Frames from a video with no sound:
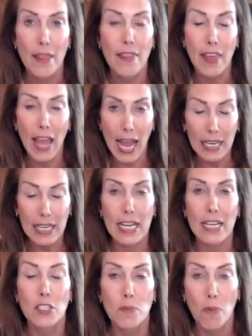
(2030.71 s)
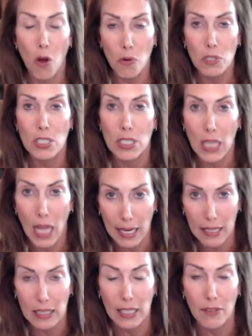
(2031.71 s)
That is most
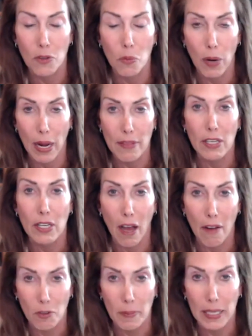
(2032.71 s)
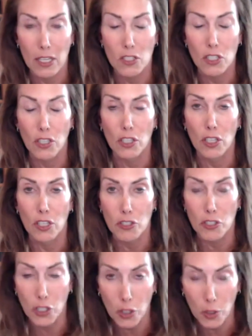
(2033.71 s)
likely the way the government is going to
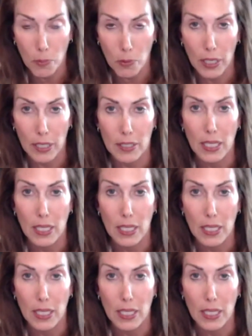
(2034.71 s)
interpret